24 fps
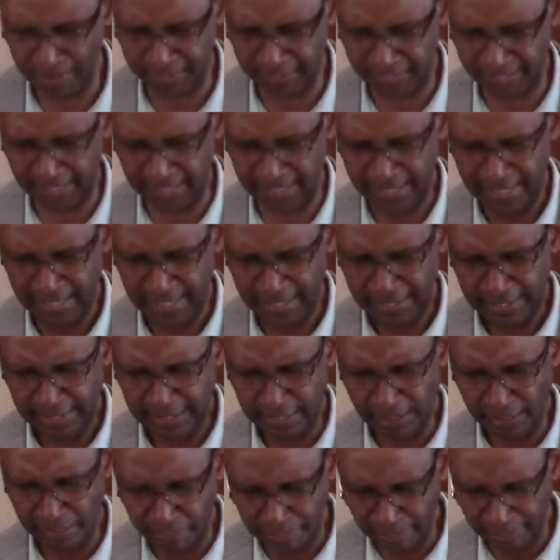the, the
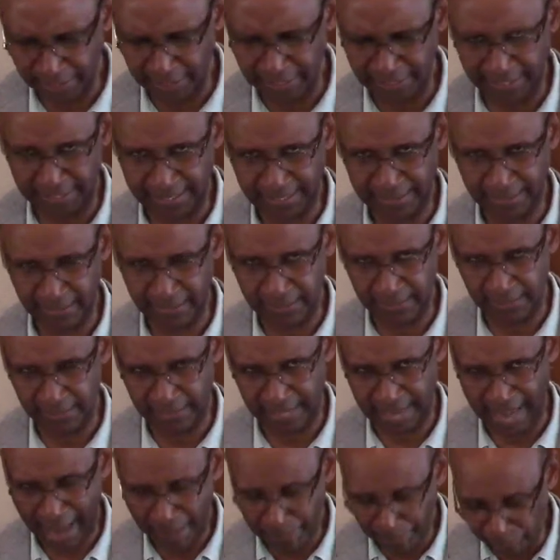ability, the, the
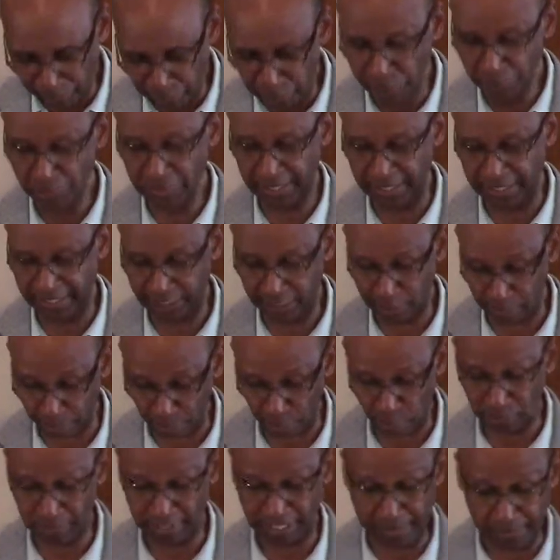opportunity to
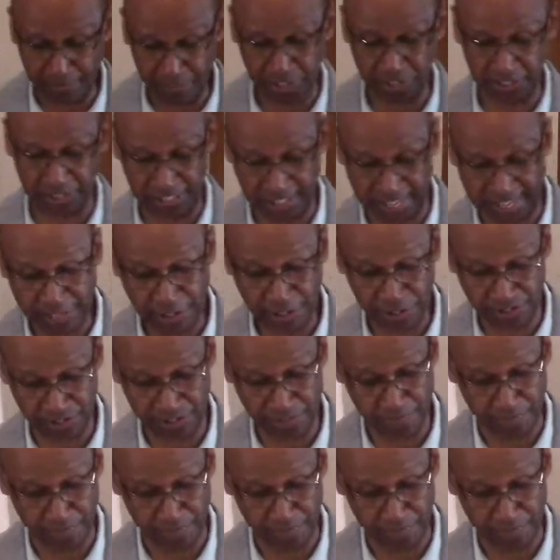proclaim to the nations,